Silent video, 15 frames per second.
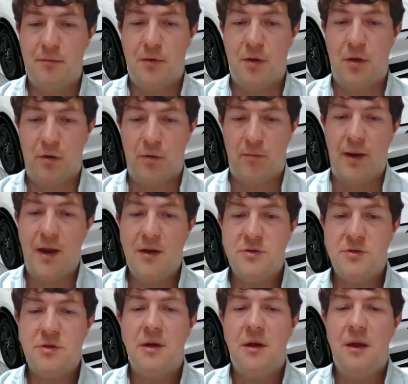longer
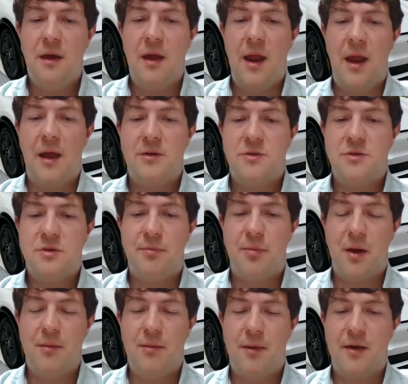range and should
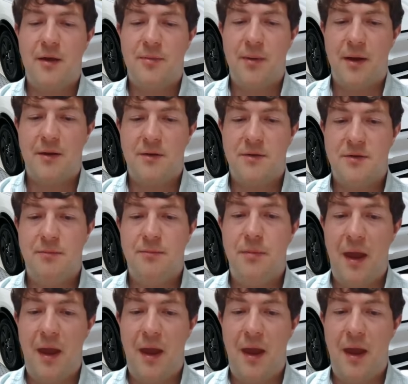probably expect it to